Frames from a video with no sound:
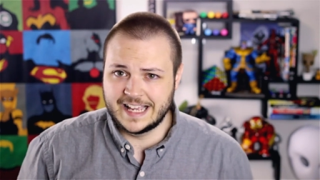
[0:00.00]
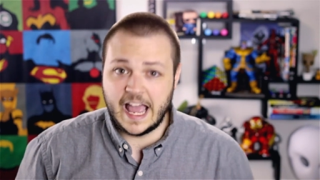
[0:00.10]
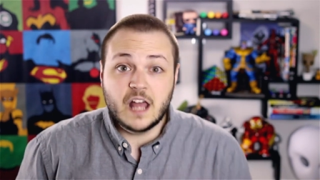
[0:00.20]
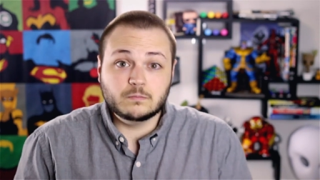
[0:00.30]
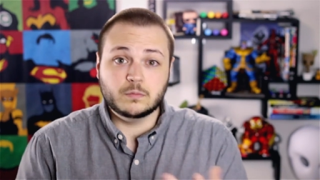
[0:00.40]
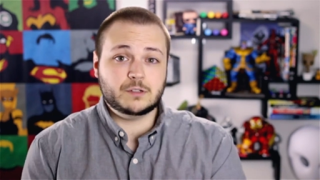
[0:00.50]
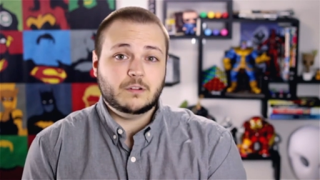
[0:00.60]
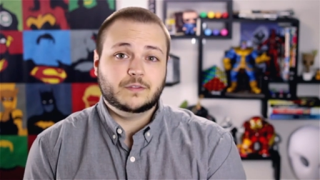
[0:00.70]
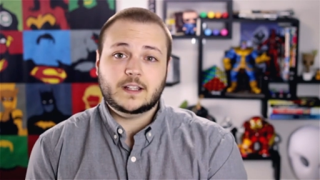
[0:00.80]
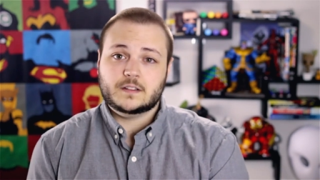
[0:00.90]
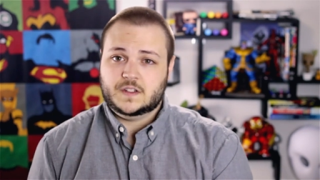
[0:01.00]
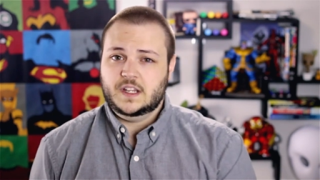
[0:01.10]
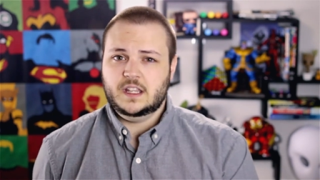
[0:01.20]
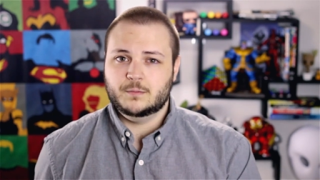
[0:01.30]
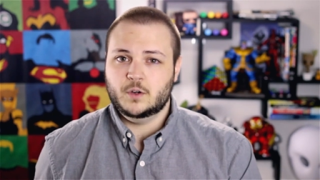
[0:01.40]
And would you have liked to
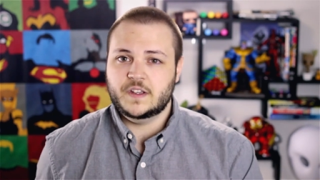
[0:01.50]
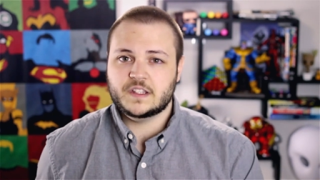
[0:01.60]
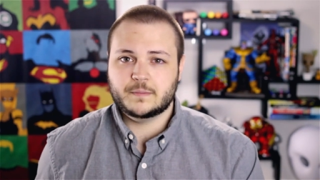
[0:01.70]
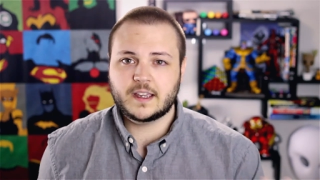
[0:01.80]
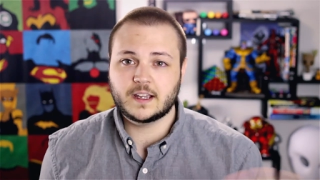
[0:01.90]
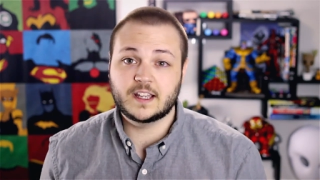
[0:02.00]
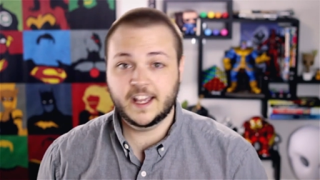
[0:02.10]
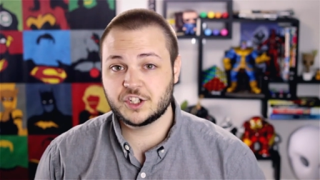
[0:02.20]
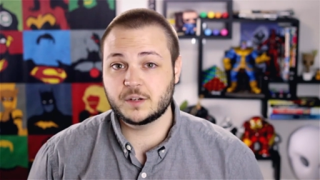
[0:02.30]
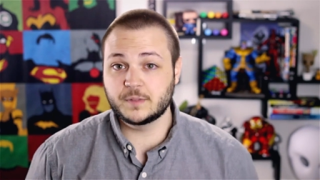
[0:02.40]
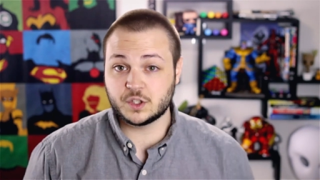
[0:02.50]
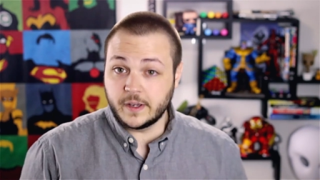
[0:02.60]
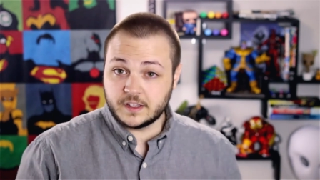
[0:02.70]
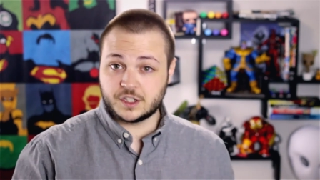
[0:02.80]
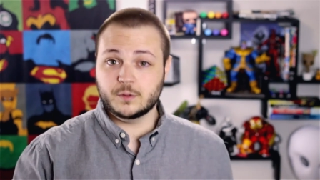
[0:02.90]
see the movies make a connection
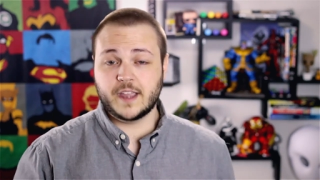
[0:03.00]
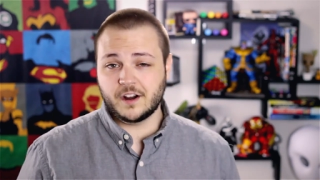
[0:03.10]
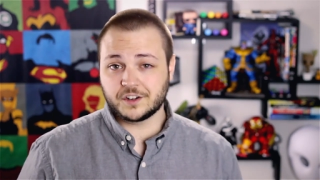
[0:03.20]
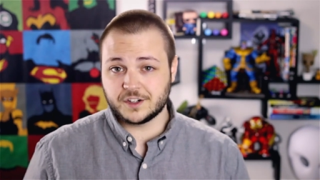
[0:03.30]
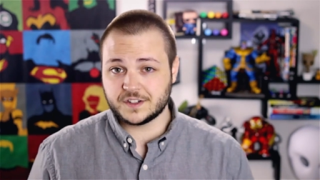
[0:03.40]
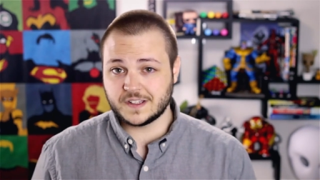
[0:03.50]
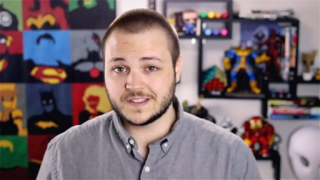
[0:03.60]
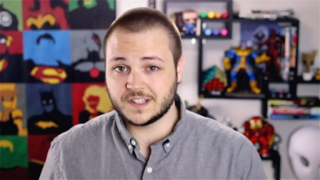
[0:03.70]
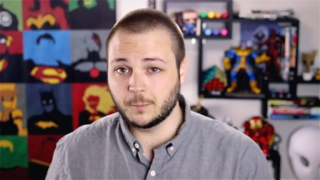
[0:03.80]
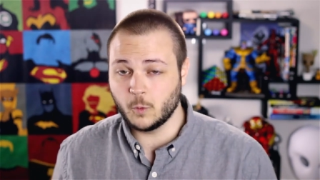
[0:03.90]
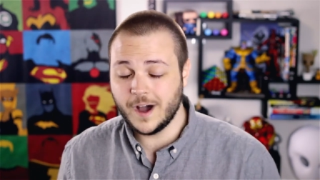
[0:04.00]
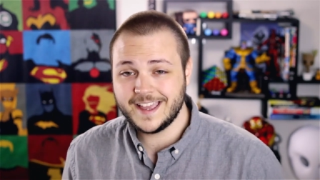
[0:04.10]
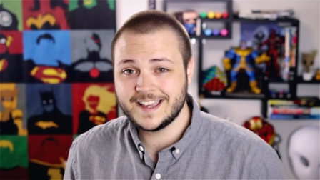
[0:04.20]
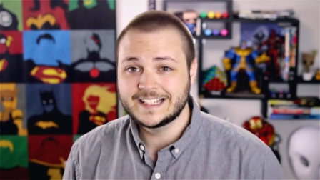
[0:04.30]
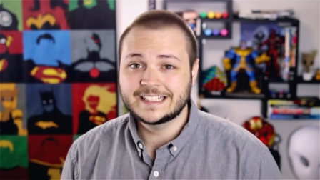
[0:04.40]
between the two characters in some
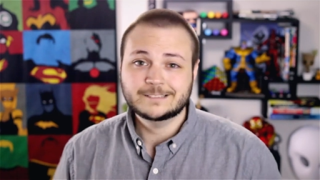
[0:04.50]
way?